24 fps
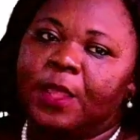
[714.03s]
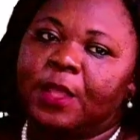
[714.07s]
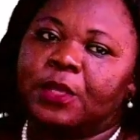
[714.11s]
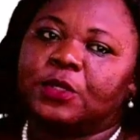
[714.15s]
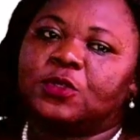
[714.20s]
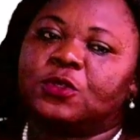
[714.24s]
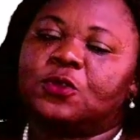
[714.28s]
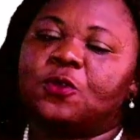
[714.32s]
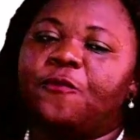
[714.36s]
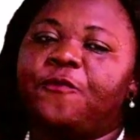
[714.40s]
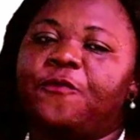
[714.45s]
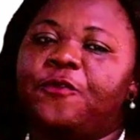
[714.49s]

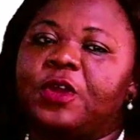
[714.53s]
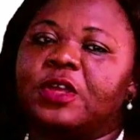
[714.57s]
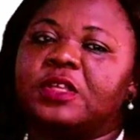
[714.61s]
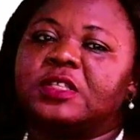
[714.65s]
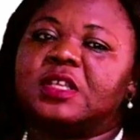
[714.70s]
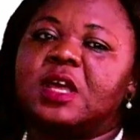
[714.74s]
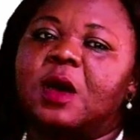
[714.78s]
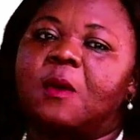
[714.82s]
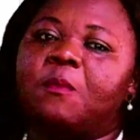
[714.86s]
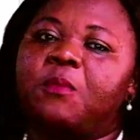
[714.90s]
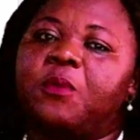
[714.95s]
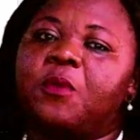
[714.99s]
So for
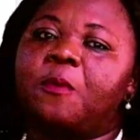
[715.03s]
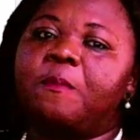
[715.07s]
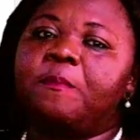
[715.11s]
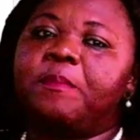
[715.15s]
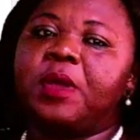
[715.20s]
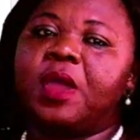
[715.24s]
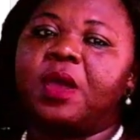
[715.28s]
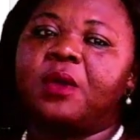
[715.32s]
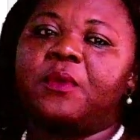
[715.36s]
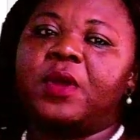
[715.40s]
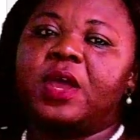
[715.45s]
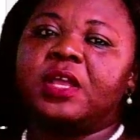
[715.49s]
example,
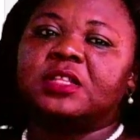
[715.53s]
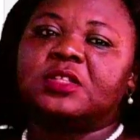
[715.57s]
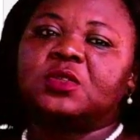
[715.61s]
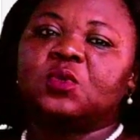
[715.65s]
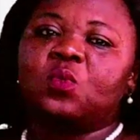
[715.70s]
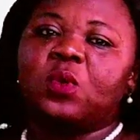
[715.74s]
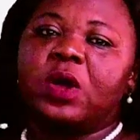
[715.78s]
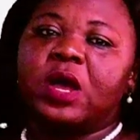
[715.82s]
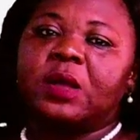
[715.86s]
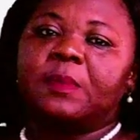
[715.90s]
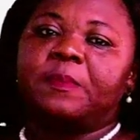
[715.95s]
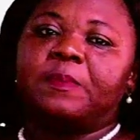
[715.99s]
parent
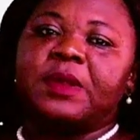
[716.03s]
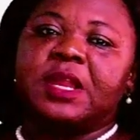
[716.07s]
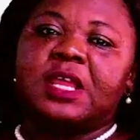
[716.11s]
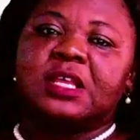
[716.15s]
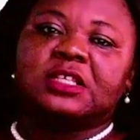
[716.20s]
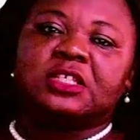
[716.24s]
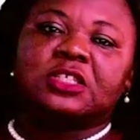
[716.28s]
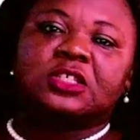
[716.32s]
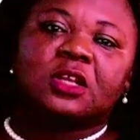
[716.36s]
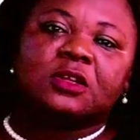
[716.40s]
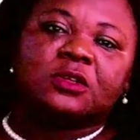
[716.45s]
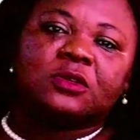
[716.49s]

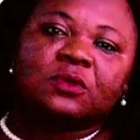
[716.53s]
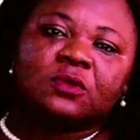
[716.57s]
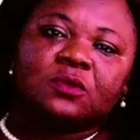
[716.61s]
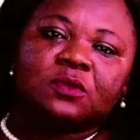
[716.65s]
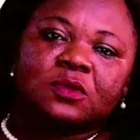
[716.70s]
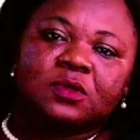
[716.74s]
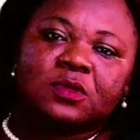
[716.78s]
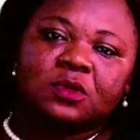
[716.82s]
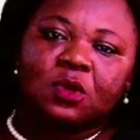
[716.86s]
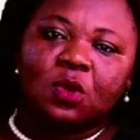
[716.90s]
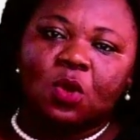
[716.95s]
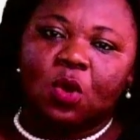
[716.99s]
workplace
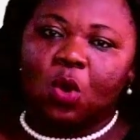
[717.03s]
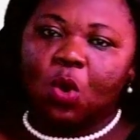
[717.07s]
schedules